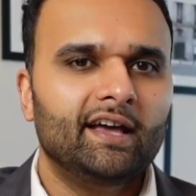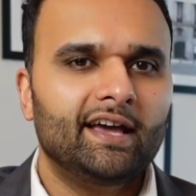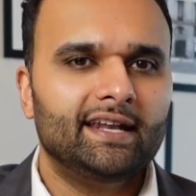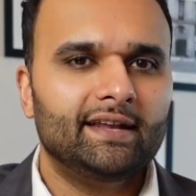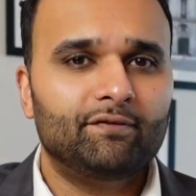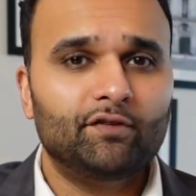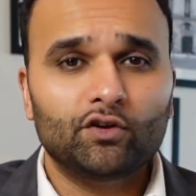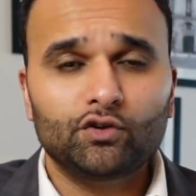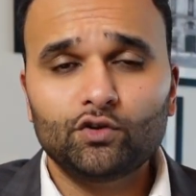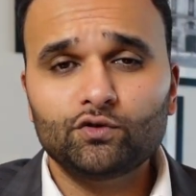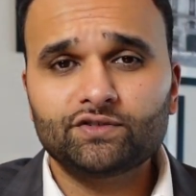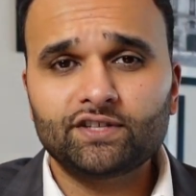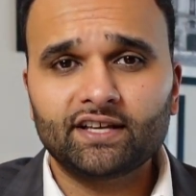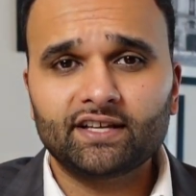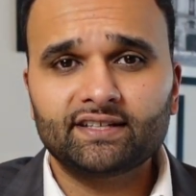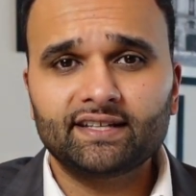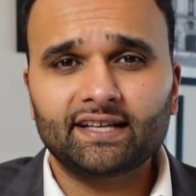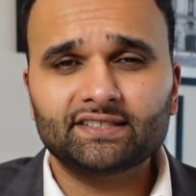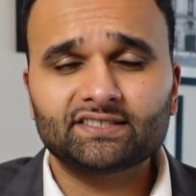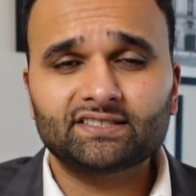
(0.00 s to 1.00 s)
And if you're using a
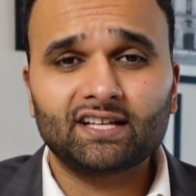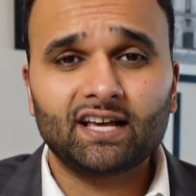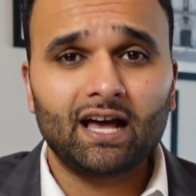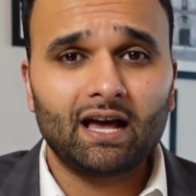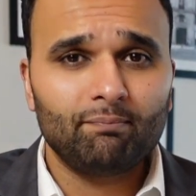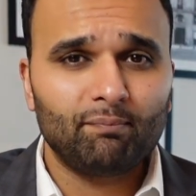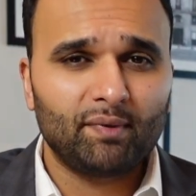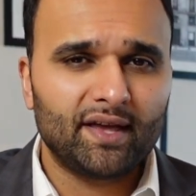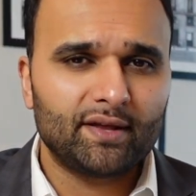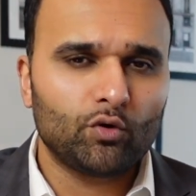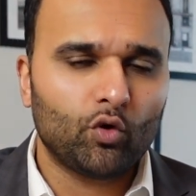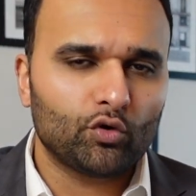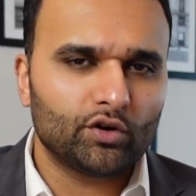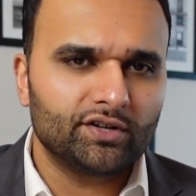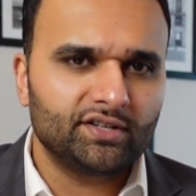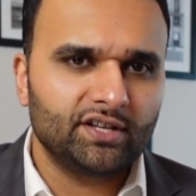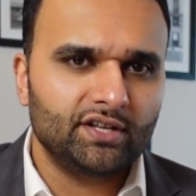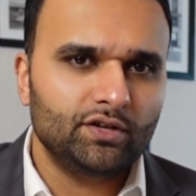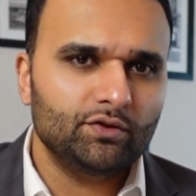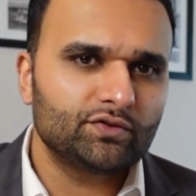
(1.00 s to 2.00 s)
desktop, in order
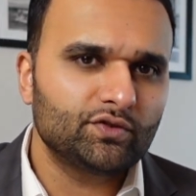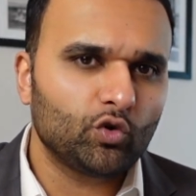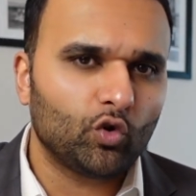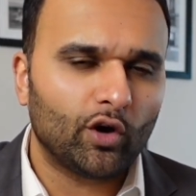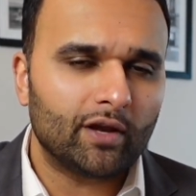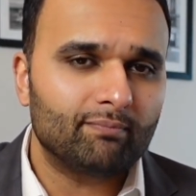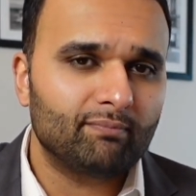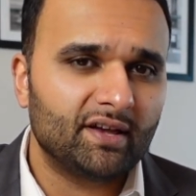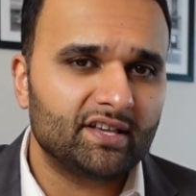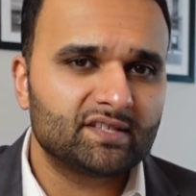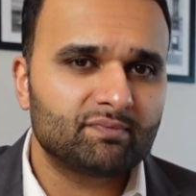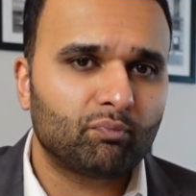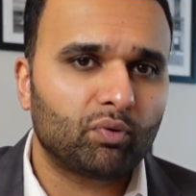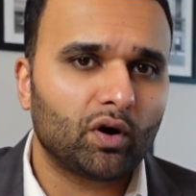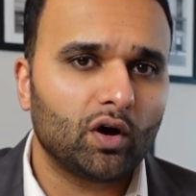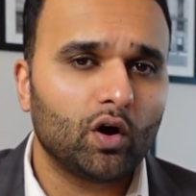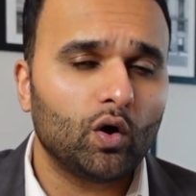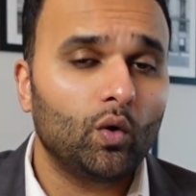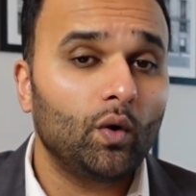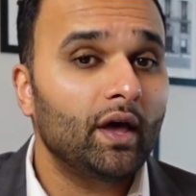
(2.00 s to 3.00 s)
to use Coinbase
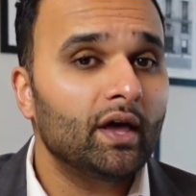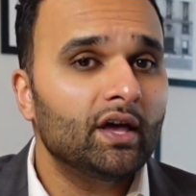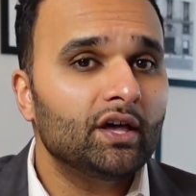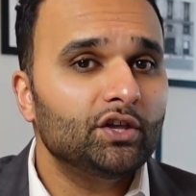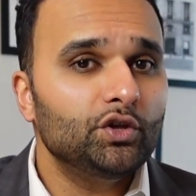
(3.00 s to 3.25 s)
Pro,